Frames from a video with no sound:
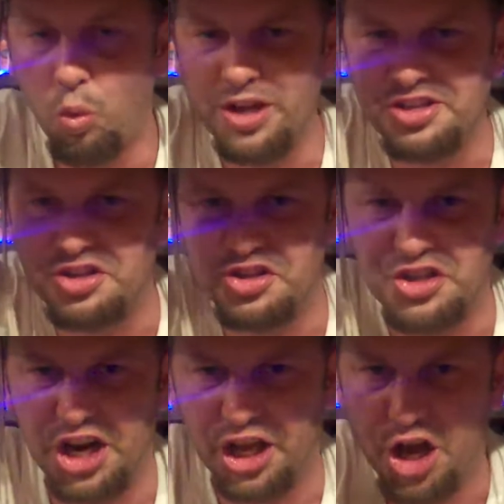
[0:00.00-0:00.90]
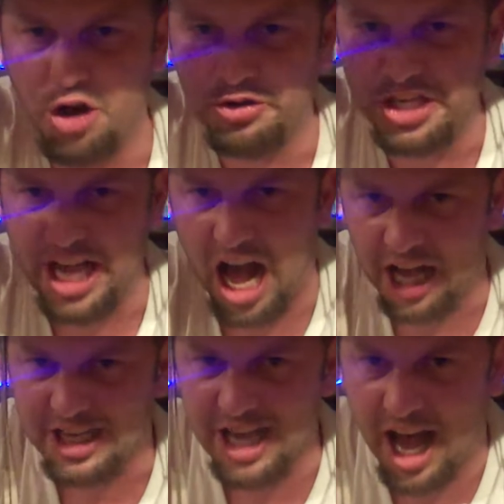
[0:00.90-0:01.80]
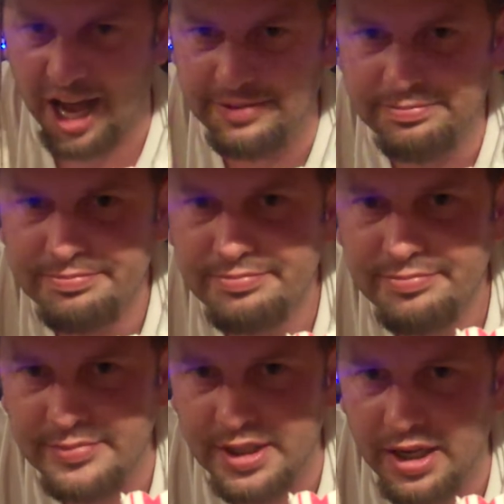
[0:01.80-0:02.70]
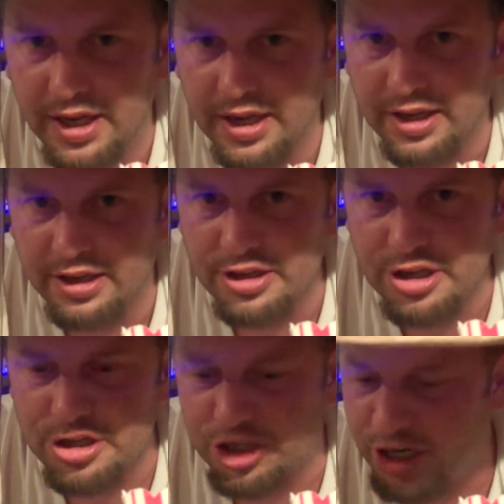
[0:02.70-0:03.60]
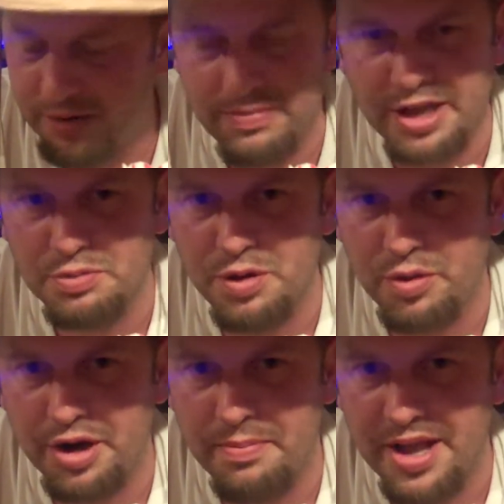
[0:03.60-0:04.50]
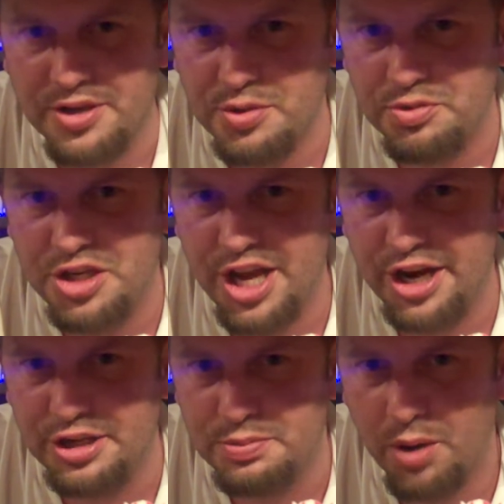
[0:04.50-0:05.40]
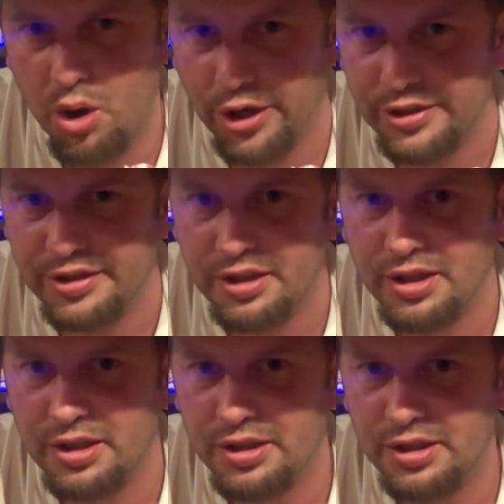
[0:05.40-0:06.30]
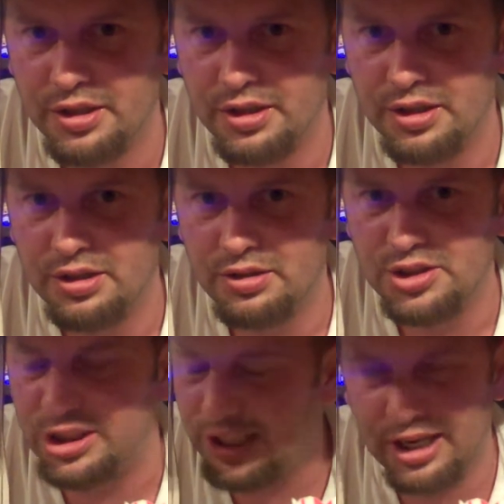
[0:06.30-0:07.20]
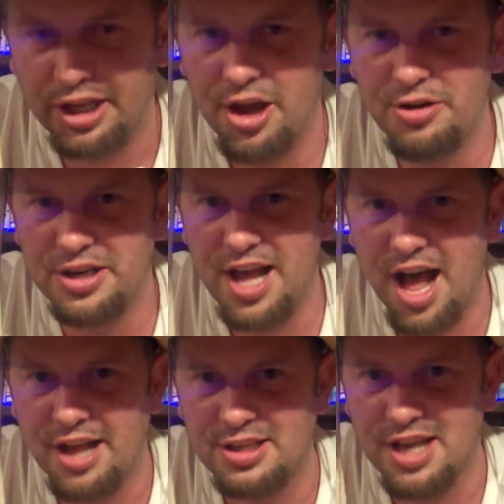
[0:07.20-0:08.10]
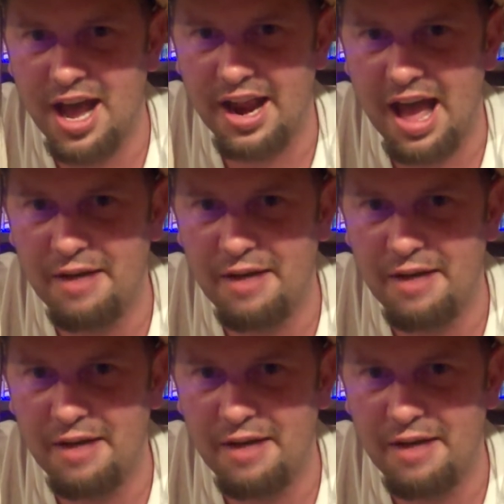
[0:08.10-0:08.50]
What's silicone dioxide? This shit makes me want to make some titties, boy. Silicone dioxide.